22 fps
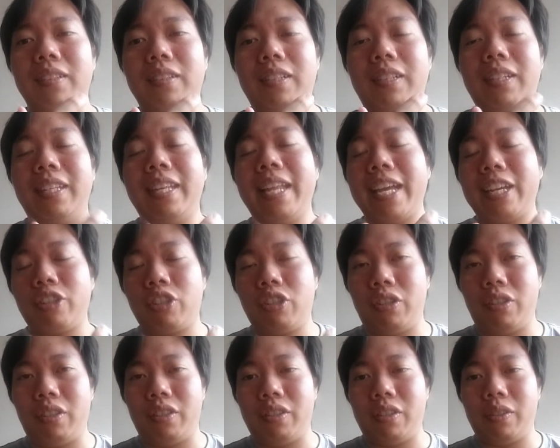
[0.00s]

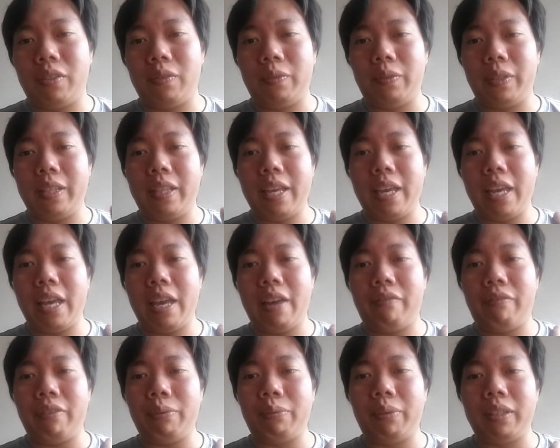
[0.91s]
connections with
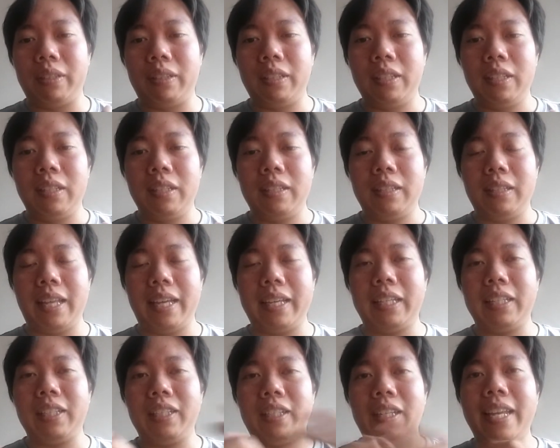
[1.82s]
everyone.
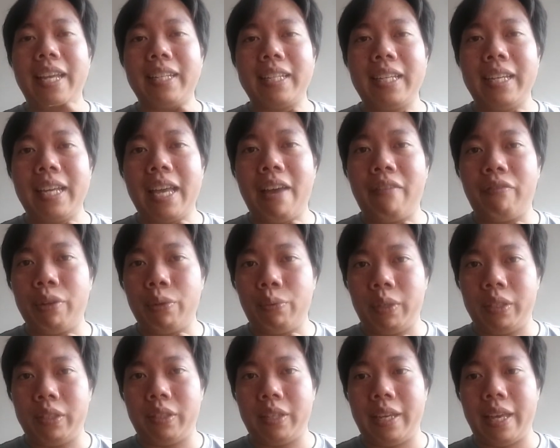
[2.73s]
Like, connecting
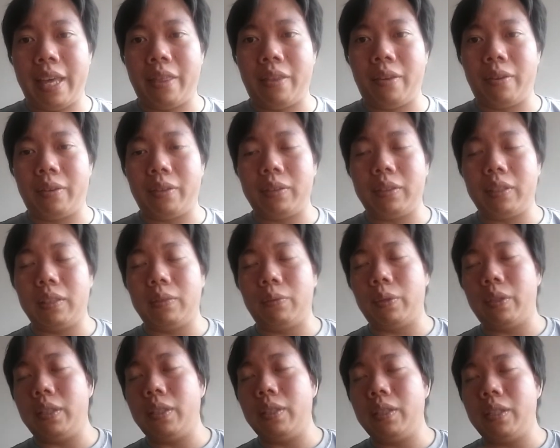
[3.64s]
everyone together
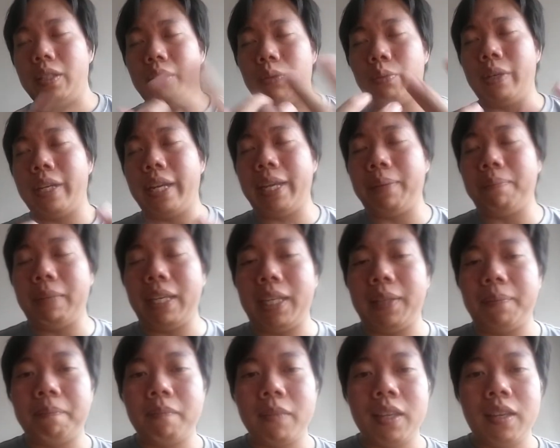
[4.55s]
is what I
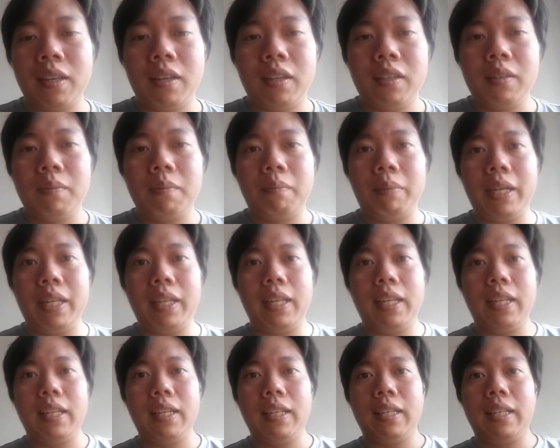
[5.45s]
mean. But,
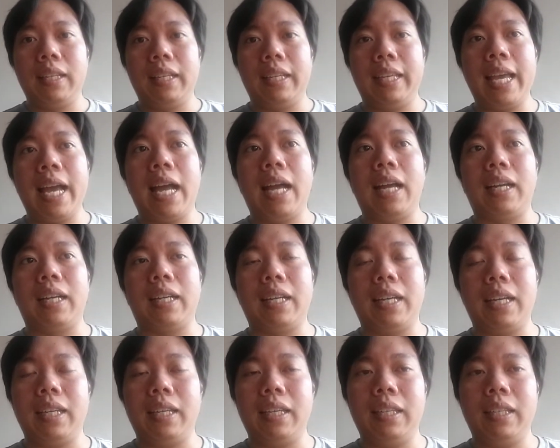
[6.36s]
yeah,
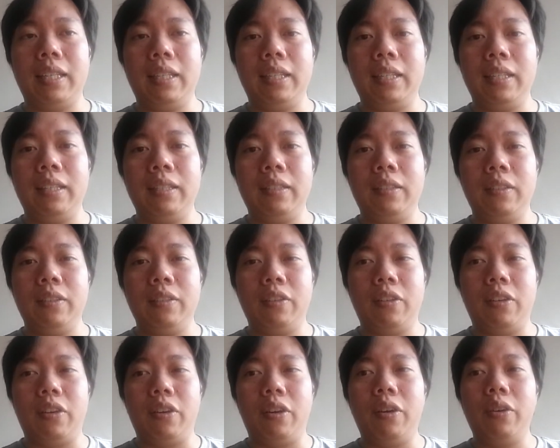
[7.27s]
I
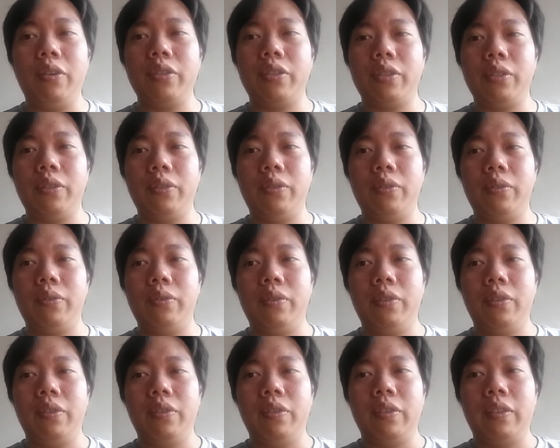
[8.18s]

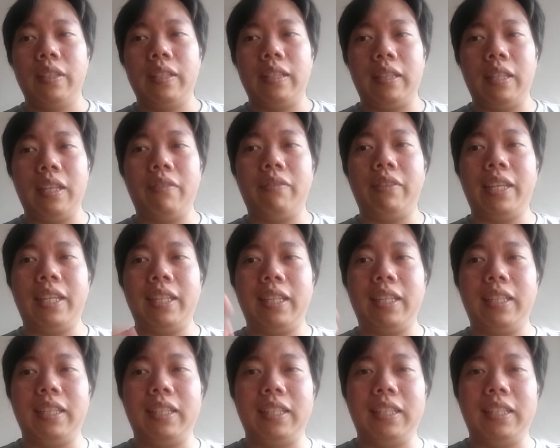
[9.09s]
also love that